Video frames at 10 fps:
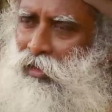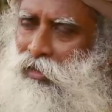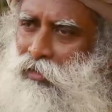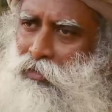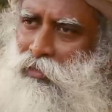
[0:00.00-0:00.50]

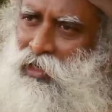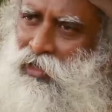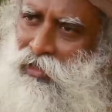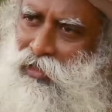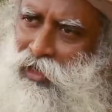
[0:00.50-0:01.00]
you will
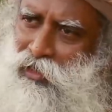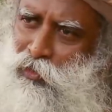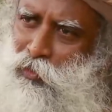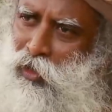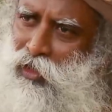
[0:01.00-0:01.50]
either get
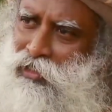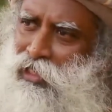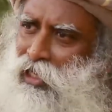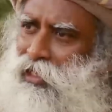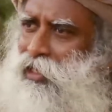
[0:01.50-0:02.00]
to walk
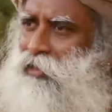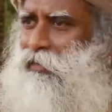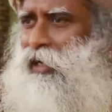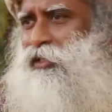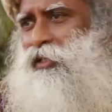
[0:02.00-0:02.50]
slightly
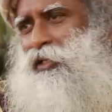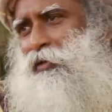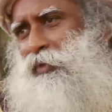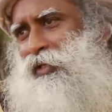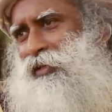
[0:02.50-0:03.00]
faster
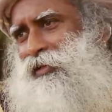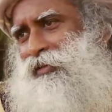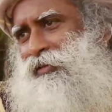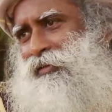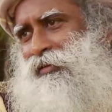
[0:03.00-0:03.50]
than me
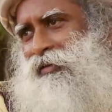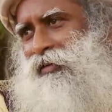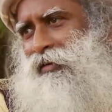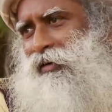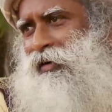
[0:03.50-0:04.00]

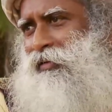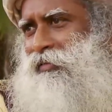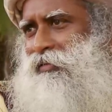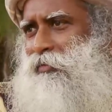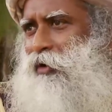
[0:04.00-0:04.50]
or
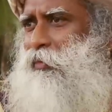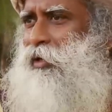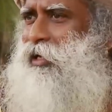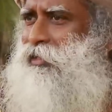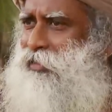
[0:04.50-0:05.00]

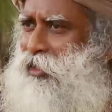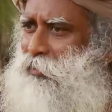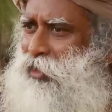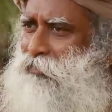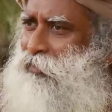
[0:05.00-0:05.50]
probably less
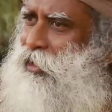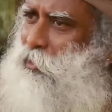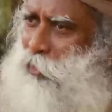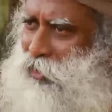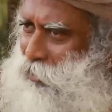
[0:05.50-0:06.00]
than me and feel
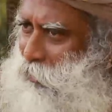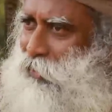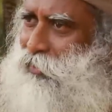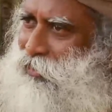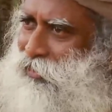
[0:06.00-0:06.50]
depressed
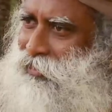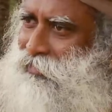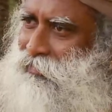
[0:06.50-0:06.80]
about it.